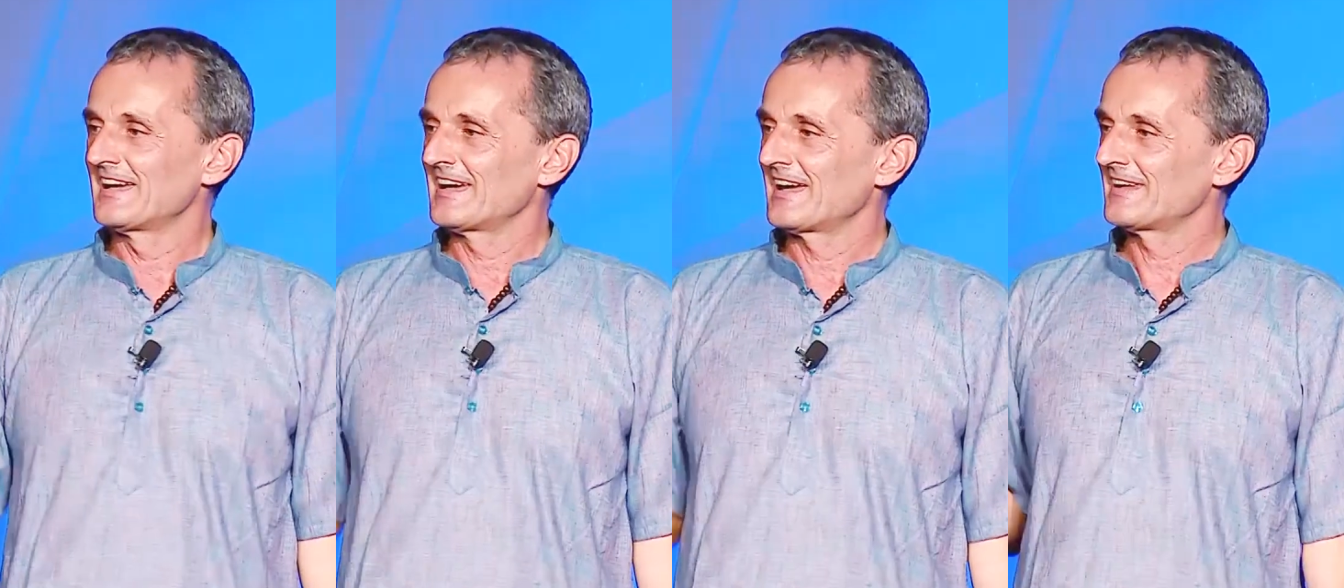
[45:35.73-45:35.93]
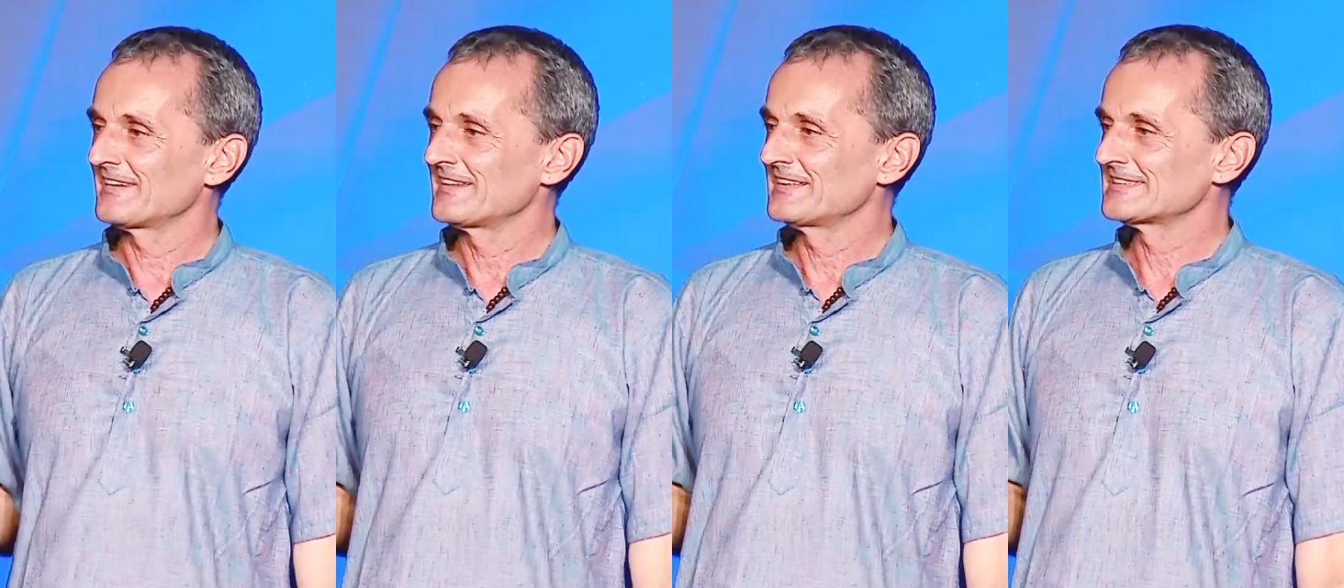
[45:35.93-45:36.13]

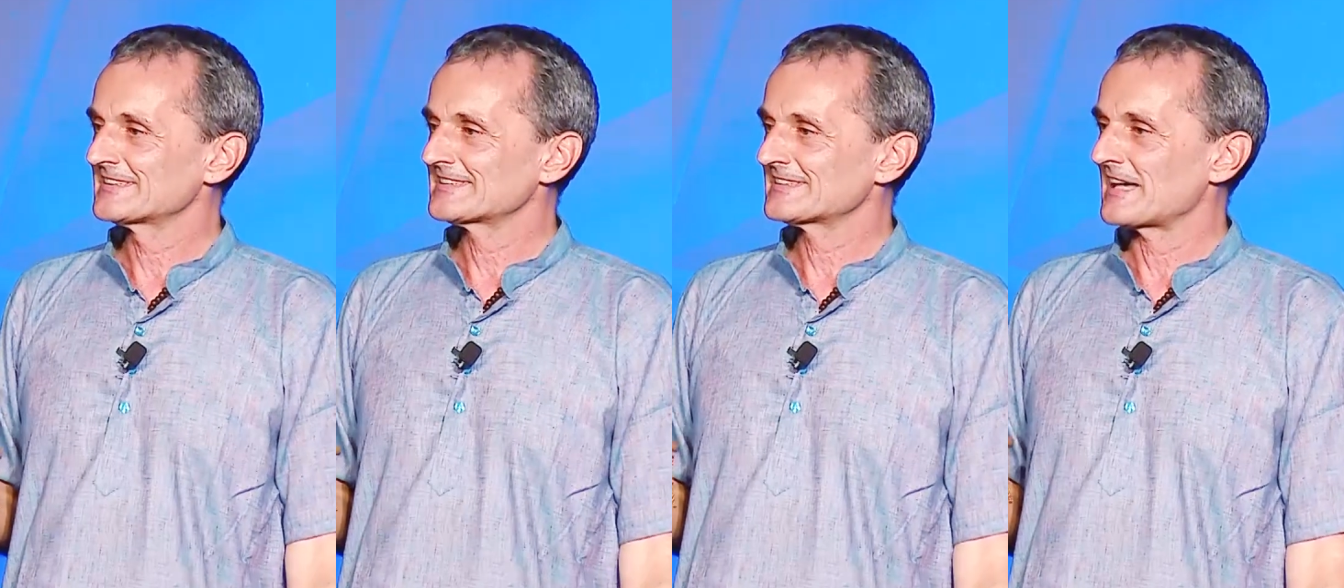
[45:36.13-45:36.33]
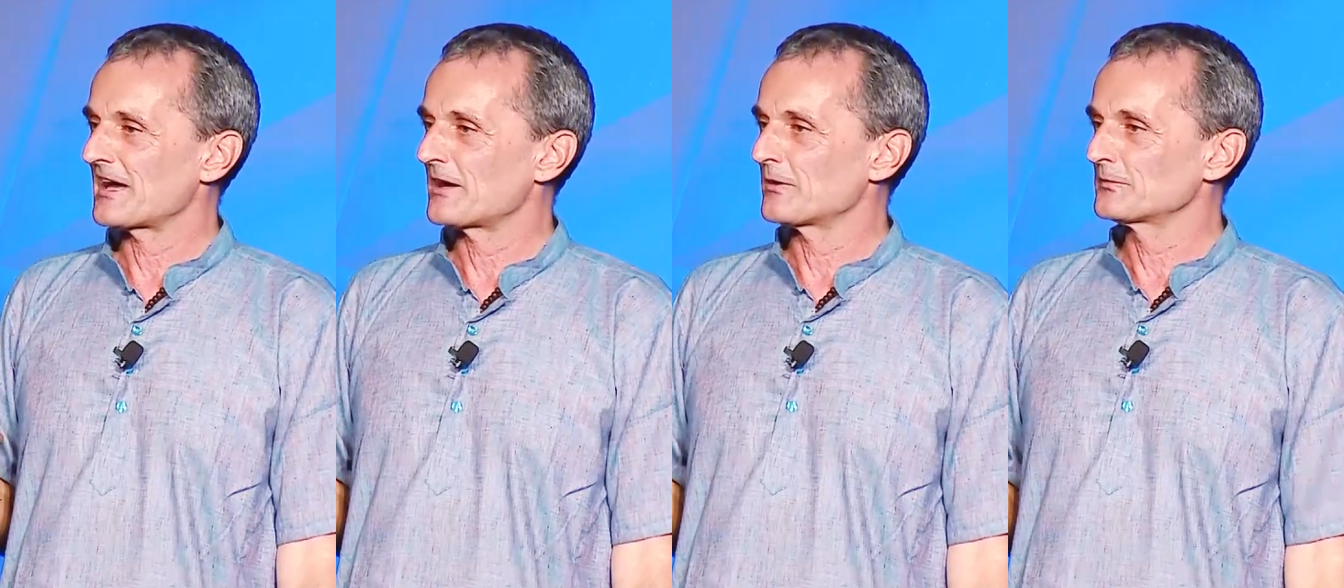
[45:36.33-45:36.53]
and in
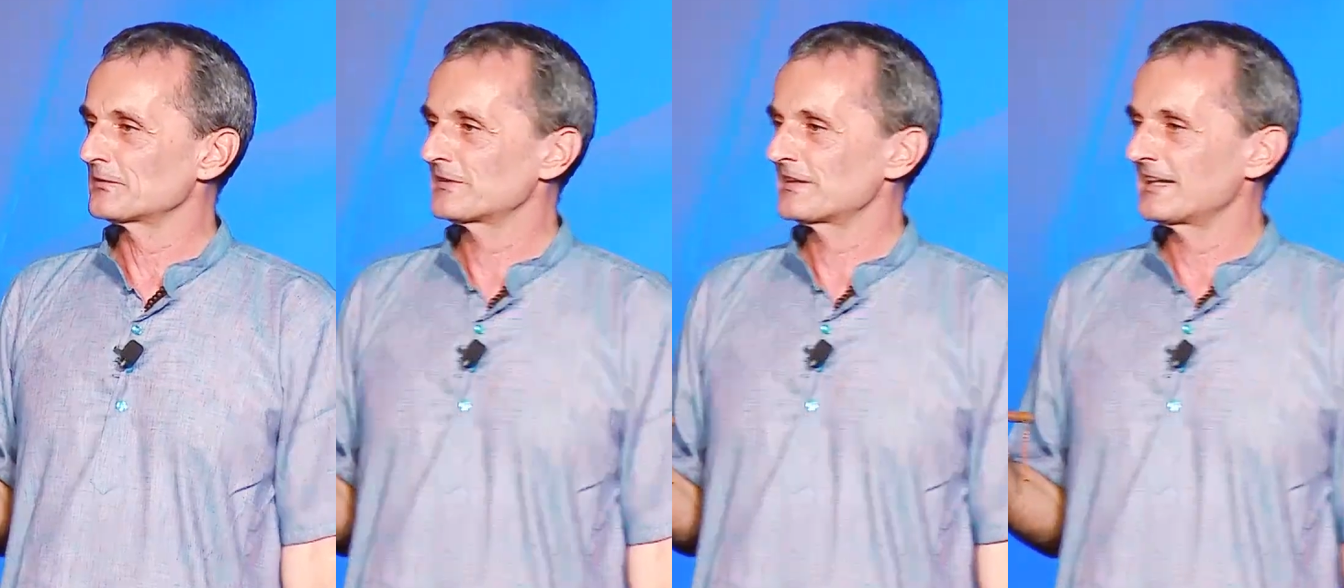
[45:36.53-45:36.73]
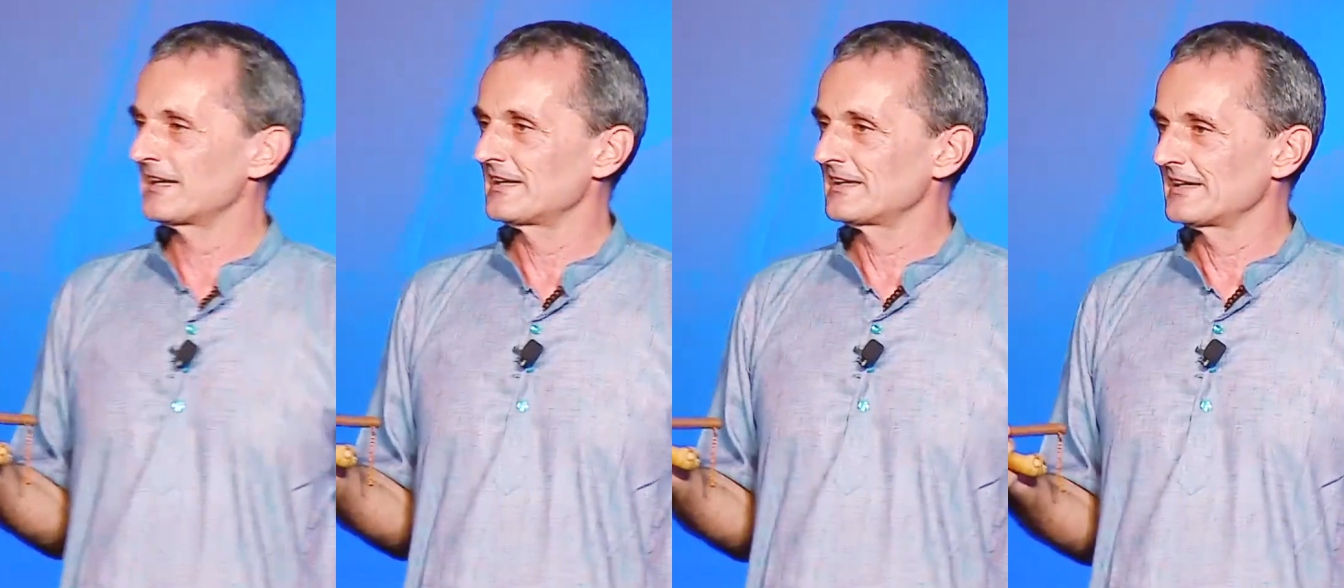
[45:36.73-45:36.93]

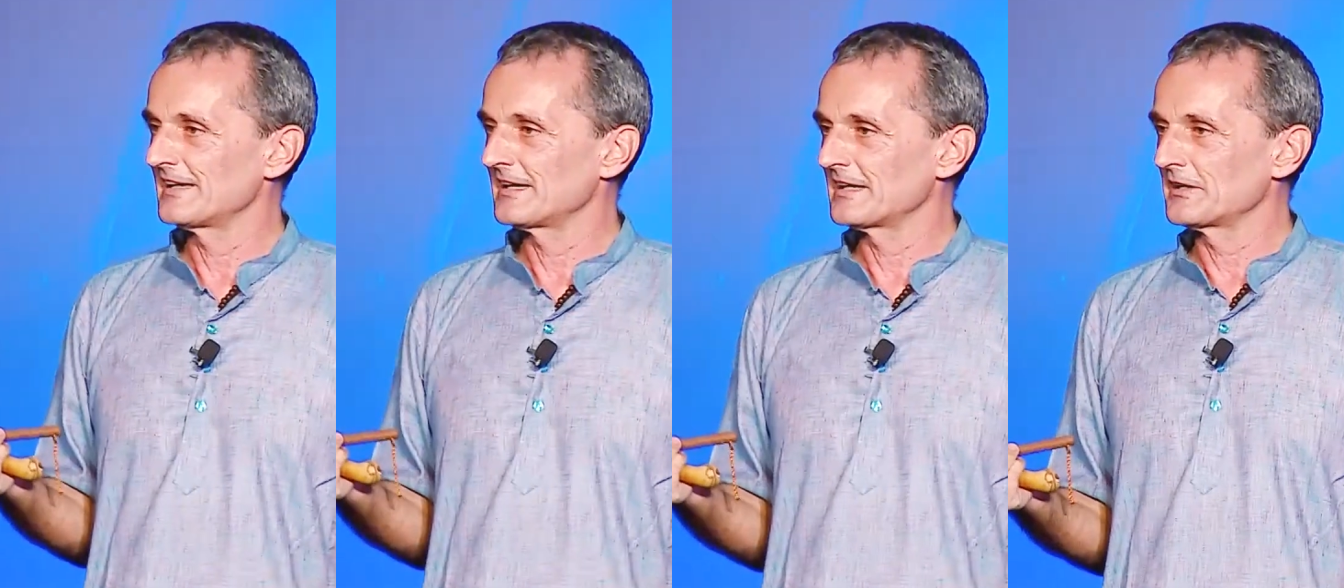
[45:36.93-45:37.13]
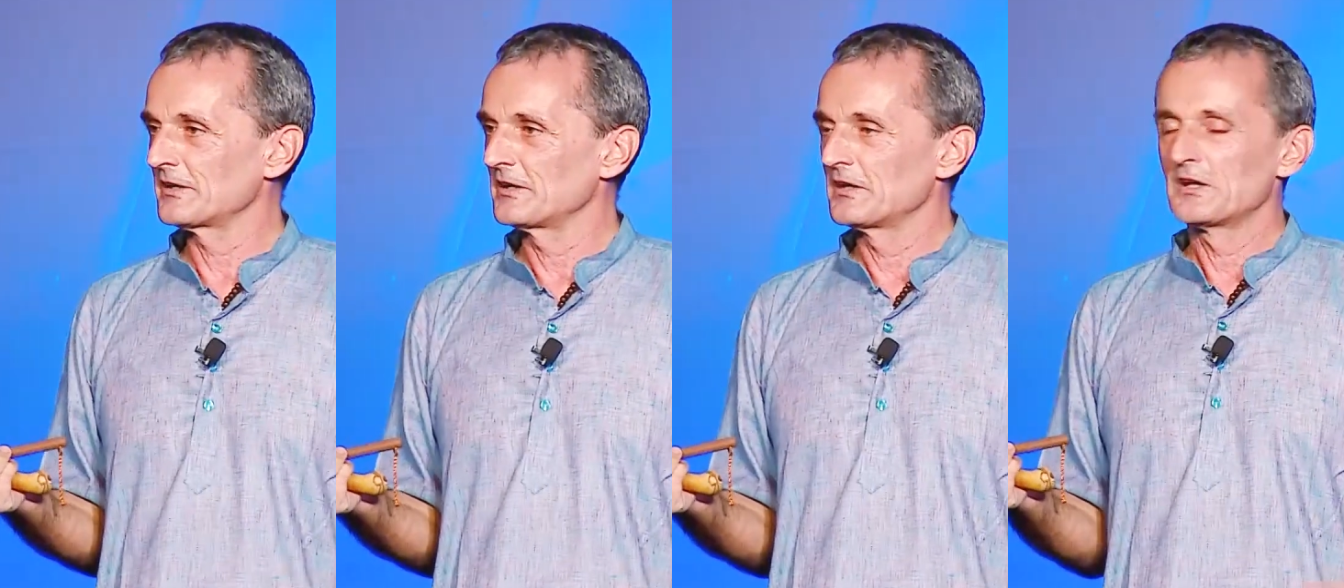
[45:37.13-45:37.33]
sound
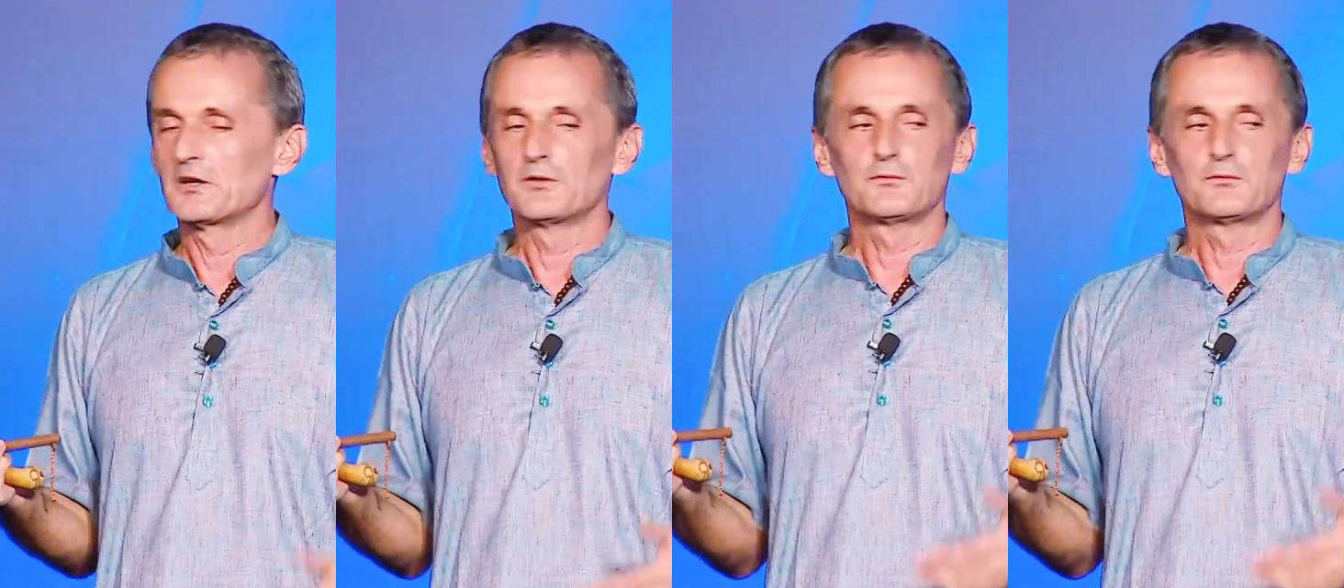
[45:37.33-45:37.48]
healing,